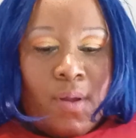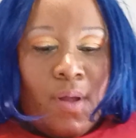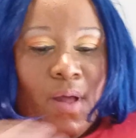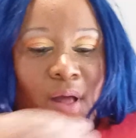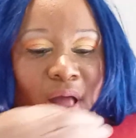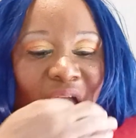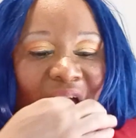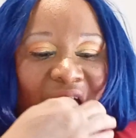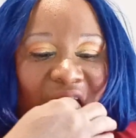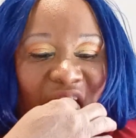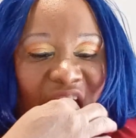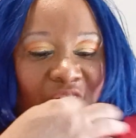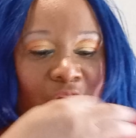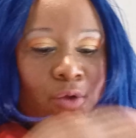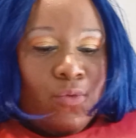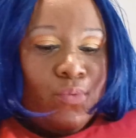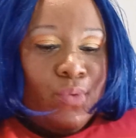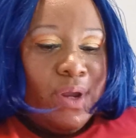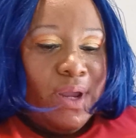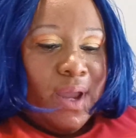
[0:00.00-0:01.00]
Okay,
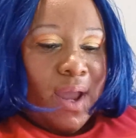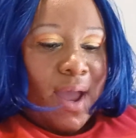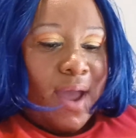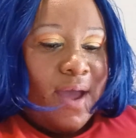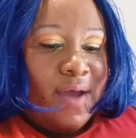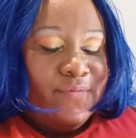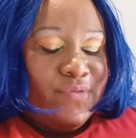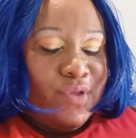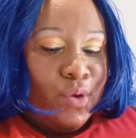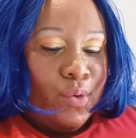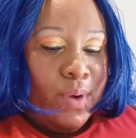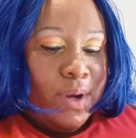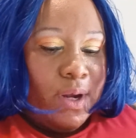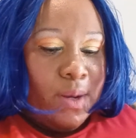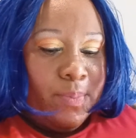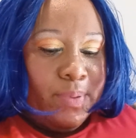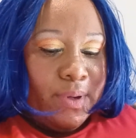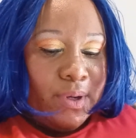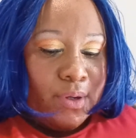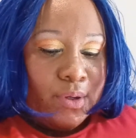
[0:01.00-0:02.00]
we have the Queen of
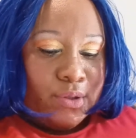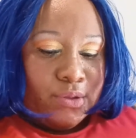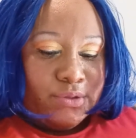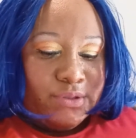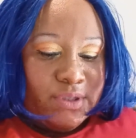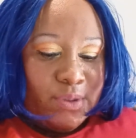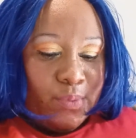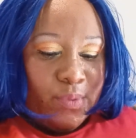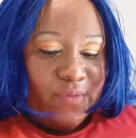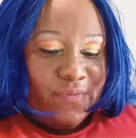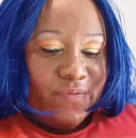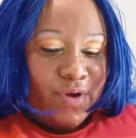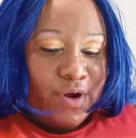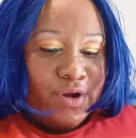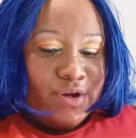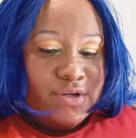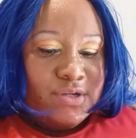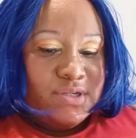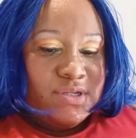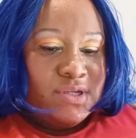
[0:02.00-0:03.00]
Pentacles in
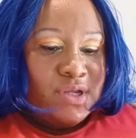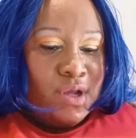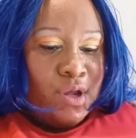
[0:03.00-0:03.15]
reverse.